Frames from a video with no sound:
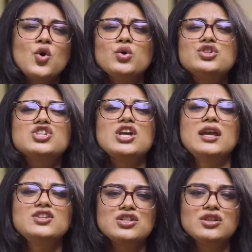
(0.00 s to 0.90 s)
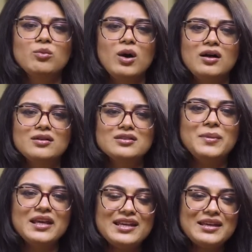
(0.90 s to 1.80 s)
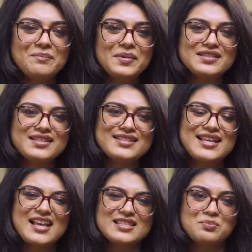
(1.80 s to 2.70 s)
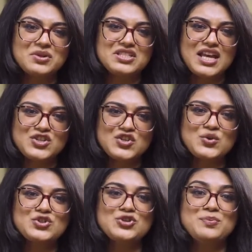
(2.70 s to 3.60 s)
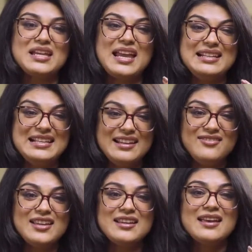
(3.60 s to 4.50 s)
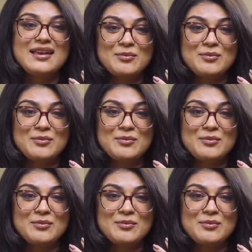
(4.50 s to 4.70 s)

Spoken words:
or change in the world, being in business has the potential to be a living,